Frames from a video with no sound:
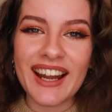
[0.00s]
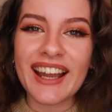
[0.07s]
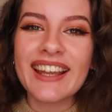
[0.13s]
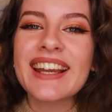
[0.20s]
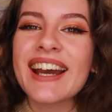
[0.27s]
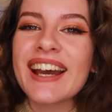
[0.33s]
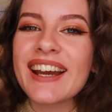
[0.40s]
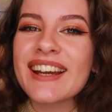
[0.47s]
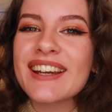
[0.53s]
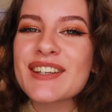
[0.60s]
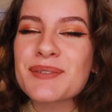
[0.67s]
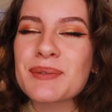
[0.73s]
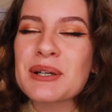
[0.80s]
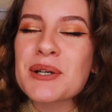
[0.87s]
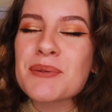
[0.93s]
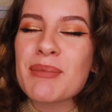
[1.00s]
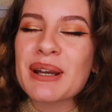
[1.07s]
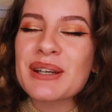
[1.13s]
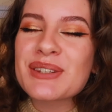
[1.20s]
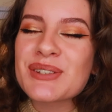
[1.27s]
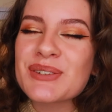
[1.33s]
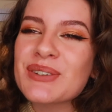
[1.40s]
Hi guys, welcome
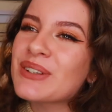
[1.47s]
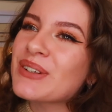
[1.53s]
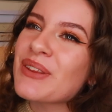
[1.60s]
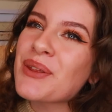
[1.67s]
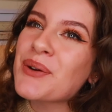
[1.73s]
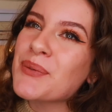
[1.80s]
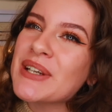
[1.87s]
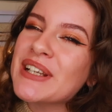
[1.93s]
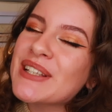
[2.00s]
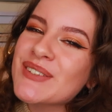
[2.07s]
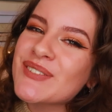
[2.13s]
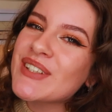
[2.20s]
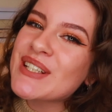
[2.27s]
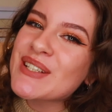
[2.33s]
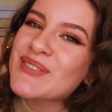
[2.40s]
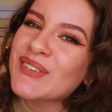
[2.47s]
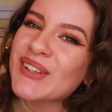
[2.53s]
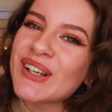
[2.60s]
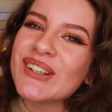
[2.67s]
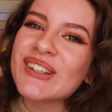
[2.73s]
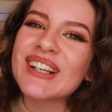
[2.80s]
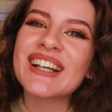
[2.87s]
back to another weekly reading
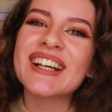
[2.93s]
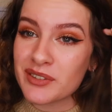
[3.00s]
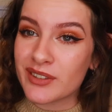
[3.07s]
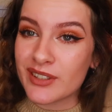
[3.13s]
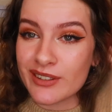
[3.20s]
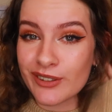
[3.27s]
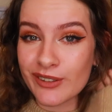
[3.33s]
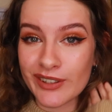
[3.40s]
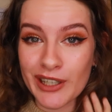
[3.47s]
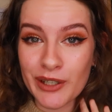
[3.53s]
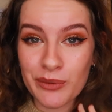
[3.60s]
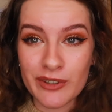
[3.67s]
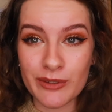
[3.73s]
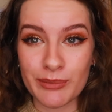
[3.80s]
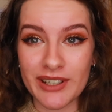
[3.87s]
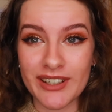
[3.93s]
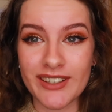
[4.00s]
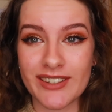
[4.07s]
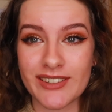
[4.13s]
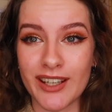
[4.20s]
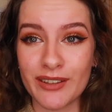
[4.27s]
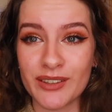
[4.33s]
vlog. This looks like one of my
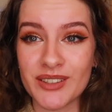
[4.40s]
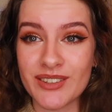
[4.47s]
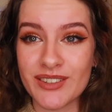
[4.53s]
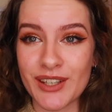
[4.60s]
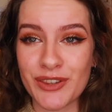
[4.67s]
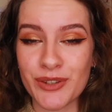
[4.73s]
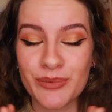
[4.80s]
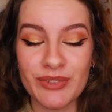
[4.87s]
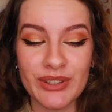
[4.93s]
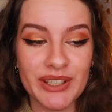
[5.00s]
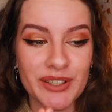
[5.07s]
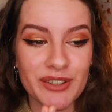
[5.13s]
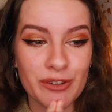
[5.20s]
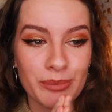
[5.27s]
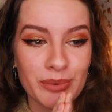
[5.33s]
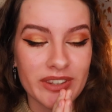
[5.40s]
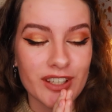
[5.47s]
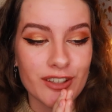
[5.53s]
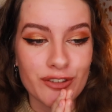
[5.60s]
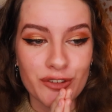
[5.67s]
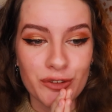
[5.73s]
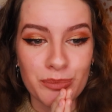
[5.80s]
standard setup videos, but
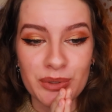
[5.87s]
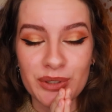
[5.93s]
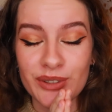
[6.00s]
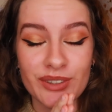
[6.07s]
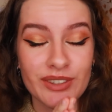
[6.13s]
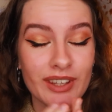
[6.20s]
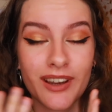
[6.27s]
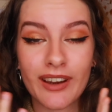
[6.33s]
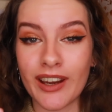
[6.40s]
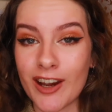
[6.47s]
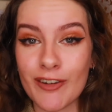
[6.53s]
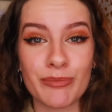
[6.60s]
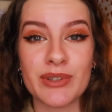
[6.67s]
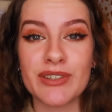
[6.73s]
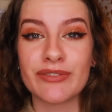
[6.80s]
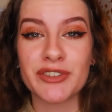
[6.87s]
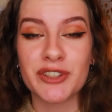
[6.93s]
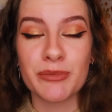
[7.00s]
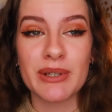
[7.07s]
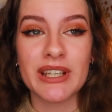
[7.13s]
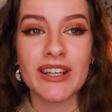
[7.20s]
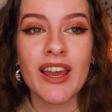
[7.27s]
that's just because I have been
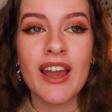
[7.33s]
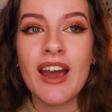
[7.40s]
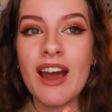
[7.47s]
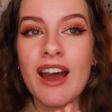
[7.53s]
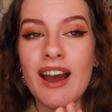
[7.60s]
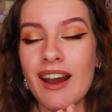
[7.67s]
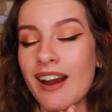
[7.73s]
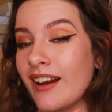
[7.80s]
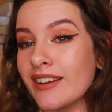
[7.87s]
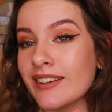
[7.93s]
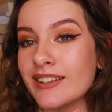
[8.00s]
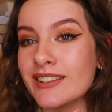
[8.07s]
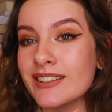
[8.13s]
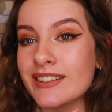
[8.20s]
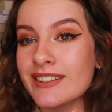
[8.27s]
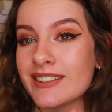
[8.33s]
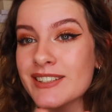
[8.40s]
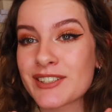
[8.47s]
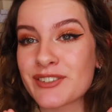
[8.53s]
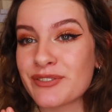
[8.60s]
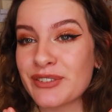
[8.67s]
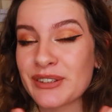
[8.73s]
filming and
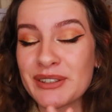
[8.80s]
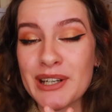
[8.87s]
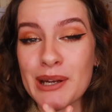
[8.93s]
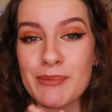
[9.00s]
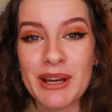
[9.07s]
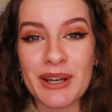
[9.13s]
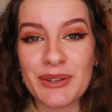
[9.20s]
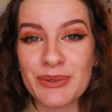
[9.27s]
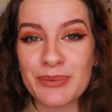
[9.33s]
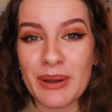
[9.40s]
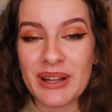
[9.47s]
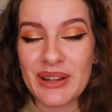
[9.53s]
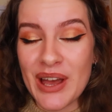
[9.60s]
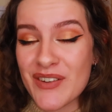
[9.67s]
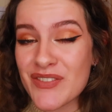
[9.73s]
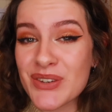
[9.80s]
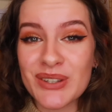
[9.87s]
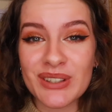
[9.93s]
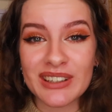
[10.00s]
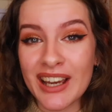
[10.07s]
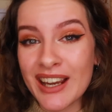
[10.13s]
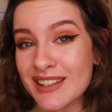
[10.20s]
figured I might as well have the
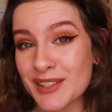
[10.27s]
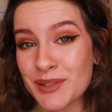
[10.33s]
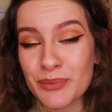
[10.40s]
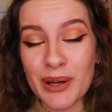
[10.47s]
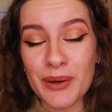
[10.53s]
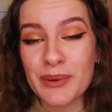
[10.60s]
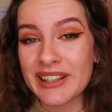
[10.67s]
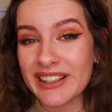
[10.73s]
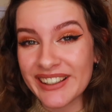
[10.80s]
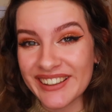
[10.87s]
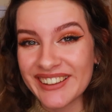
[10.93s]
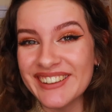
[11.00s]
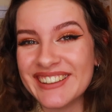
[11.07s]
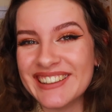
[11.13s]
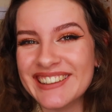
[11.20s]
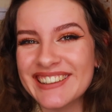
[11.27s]
good lighting while we're here.